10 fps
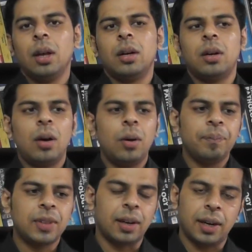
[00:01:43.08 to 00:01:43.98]

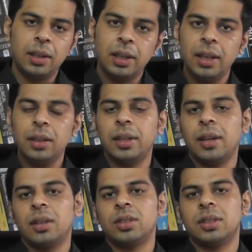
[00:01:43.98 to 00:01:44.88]
Now currently
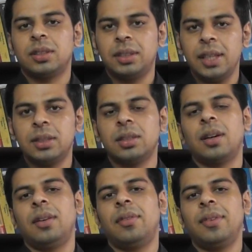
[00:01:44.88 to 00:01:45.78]
there are just 6
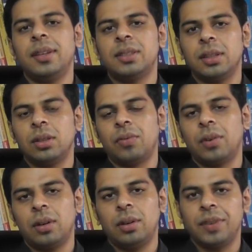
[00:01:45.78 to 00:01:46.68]
countries in the
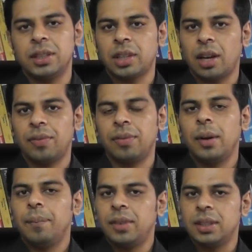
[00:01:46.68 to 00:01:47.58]
world which have
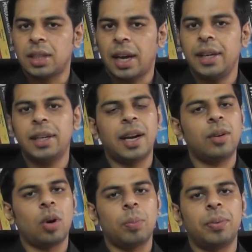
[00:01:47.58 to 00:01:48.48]
designed
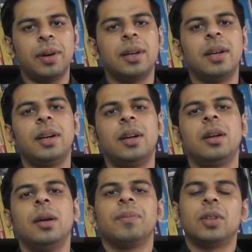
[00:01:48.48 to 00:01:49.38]
and operated,